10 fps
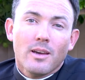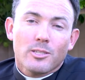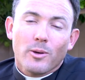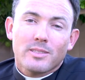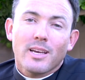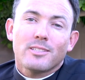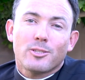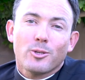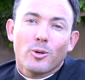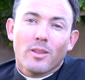So I said
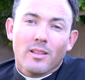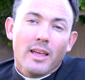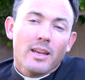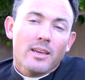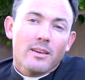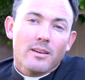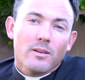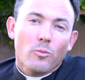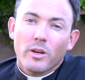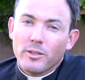to the lady,
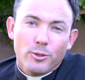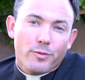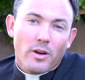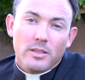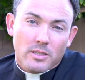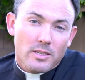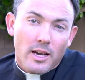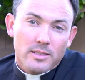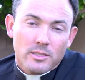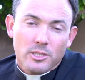what do you do for exercise?